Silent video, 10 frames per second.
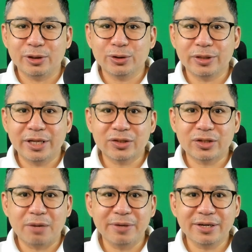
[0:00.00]
On to the
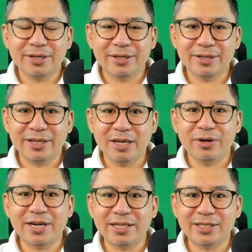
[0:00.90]
next topic,
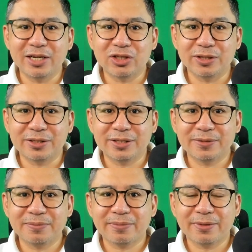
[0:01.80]
labor
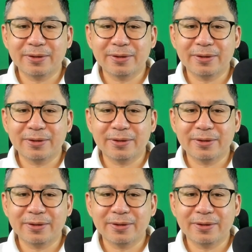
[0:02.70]
organizations.